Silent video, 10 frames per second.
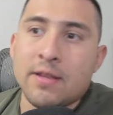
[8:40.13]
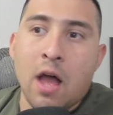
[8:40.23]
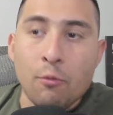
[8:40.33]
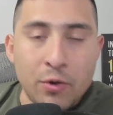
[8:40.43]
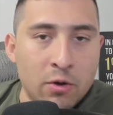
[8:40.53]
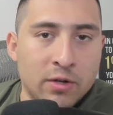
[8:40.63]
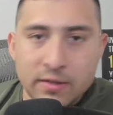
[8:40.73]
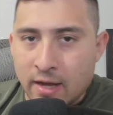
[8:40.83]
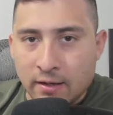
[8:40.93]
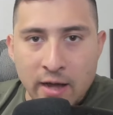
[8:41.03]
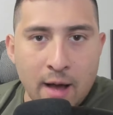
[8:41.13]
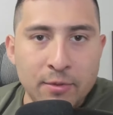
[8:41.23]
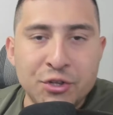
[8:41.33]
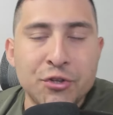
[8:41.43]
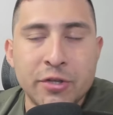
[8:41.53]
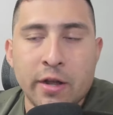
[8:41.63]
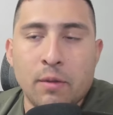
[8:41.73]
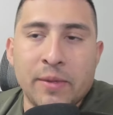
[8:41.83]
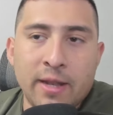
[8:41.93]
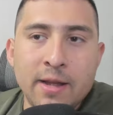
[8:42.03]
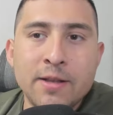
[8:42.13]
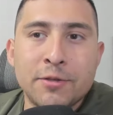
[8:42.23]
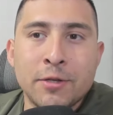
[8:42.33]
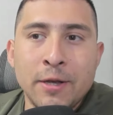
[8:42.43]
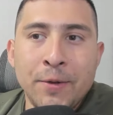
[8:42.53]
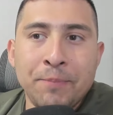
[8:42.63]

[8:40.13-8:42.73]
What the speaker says: Now we know exactly how much the settlement is.